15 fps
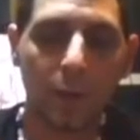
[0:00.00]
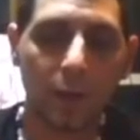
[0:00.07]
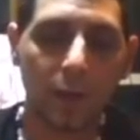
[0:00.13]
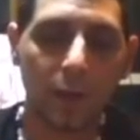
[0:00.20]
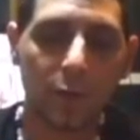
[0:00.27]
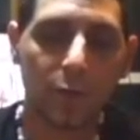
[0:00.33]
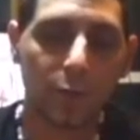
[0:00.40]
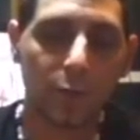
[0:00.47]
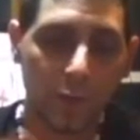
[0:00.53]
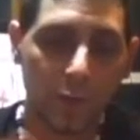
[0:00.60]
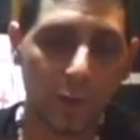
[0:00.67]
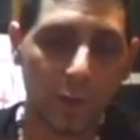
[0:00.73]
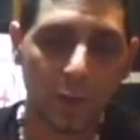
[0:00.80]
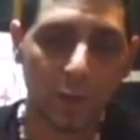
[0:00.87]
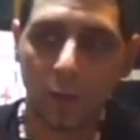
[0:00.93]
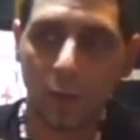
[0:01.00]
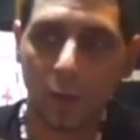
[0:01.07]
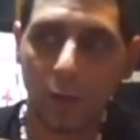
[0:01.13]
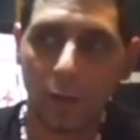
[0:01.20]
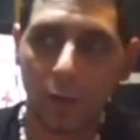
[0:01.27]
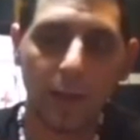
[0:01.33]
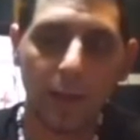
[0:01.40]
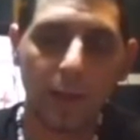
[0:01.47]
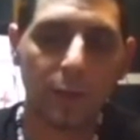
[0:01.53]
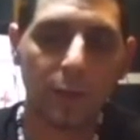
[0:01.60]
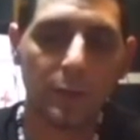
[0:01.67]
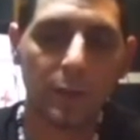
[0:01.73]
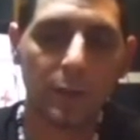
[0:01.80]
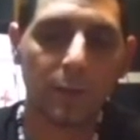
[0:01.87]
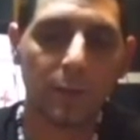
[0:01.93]
it's forcing all the light
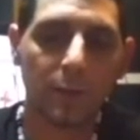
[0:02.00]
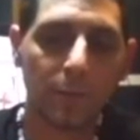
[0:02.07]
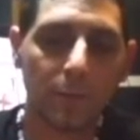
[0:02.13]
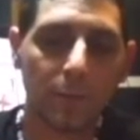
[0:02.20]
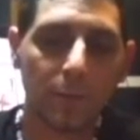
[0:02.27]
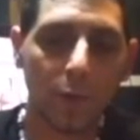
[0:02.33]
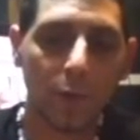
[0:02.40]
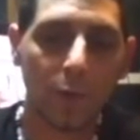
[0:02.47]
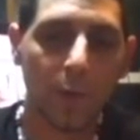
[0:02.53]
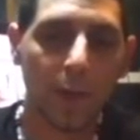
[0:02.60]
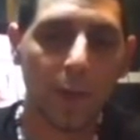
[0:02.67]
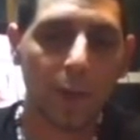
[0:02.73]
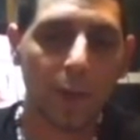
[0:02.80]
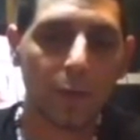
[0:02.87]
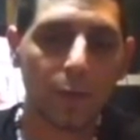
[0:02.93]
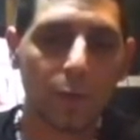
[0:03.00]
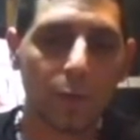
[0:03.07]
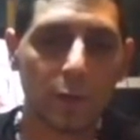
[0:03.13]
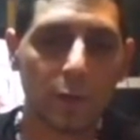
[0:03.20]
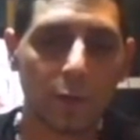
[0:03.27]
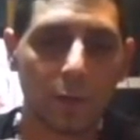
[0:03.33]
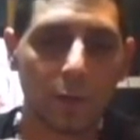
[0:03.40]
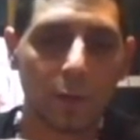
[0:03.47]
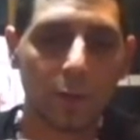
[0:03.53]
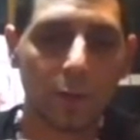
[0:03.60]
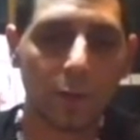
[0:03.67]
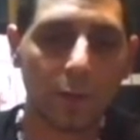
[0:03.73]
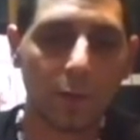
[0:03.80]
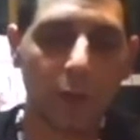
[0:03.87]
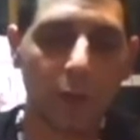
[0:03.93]
energy to go back through the circuit
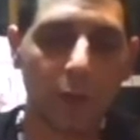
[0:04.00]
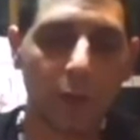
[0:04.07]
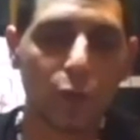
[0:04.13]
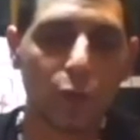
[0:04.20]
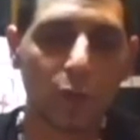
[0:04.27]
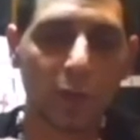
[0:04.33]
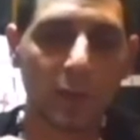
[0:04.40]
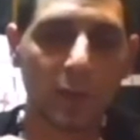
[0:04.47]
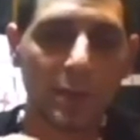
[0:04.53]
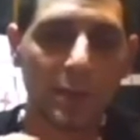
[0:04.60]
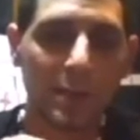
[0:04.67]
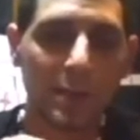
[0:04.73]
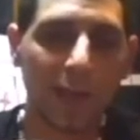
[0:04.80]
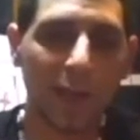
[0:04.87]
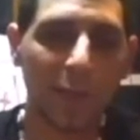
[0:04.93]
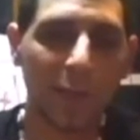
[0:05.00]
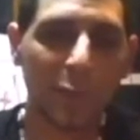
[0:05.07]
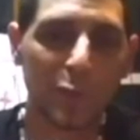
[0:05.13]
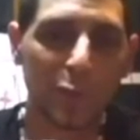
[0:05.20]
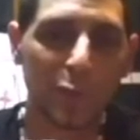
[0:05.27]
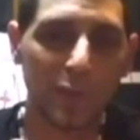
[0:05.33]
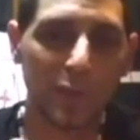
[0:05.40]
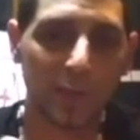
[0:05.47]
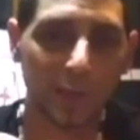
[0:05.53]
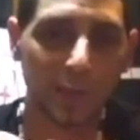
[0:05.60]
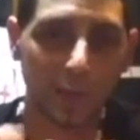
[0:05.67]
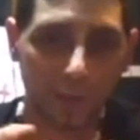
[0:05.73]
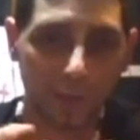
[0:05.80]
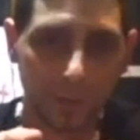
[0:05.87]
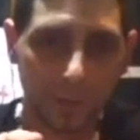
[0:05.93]
at 1 trillion times per second,
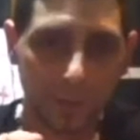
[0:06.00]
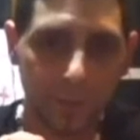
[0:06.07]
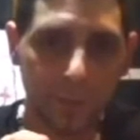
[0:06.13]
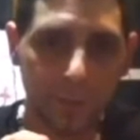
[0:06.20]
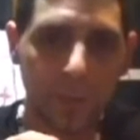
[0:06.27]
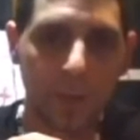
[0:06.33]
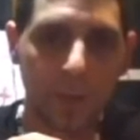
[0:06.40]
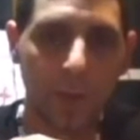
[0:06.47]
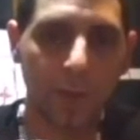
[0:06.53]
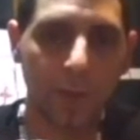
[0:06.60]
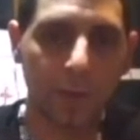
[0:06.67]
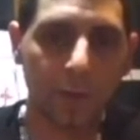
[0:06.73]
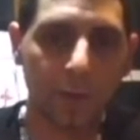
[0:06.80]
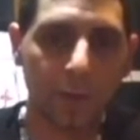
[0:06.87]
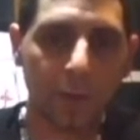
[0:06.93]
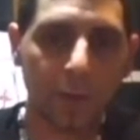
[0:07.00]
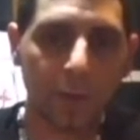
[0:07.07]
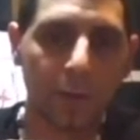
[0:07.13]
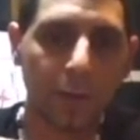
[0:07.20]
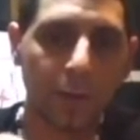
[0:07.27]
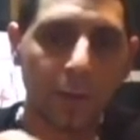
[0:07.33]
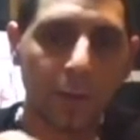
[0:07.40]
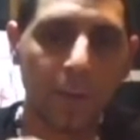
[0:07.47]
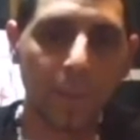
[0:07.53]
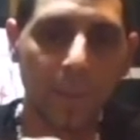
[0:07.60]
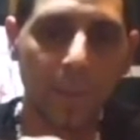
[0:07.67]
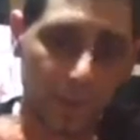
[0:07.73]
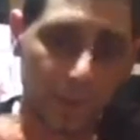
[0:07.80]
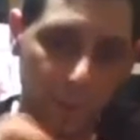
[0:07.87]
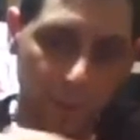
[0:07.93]
okay? And
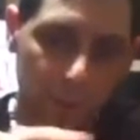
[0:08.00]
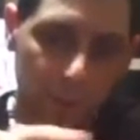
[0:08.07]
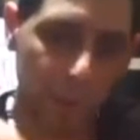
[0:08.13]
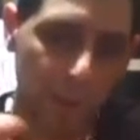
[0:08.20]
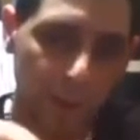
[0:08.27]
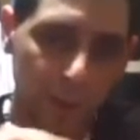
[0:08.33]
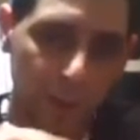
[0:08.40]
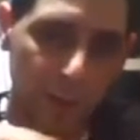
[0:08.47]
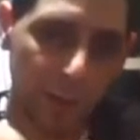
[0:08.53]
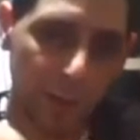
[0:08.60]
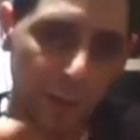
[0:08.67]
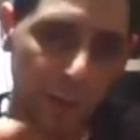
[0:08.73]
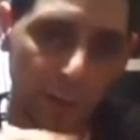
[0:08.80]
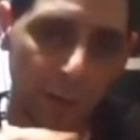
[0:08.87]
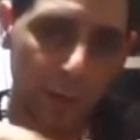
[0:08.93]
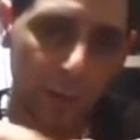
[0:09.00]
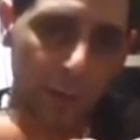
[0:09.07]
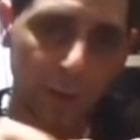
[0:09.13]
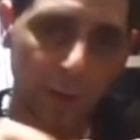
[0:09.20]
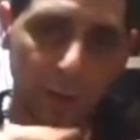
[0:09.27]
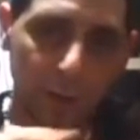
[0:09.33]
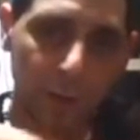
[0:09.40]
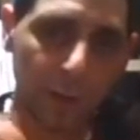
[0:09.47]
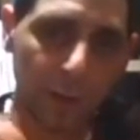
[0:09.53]
so it's bouncing around in here.